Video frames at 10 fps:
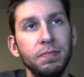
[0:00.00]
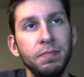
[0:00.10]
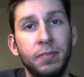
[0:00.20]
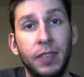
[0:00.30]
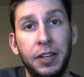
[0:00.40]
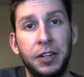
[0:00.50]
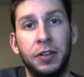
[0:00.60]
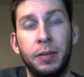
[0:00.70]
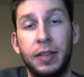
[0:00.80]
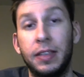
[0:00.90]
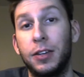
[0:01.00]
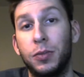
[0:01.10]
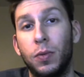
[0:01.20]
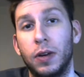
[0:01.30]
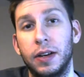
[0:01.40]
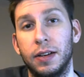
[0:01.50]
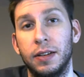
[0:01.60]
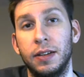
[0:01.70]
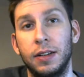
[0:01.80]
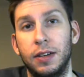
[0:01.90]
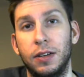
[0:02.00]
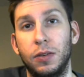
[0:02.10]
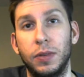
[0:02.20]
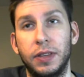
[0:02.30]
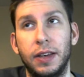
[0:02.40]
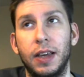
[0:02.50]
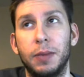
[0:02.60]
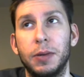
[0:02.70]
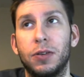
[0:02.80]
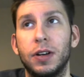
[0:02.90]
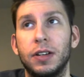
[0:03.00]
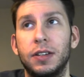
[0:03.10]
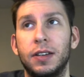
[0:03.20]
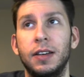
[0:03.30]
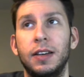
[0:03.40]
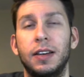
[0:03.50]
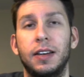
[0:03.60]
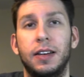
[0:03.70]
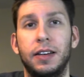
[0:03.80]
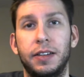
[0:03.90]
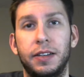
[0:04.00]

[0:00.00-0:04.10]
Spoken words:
you know, I bet that's what they came across. And,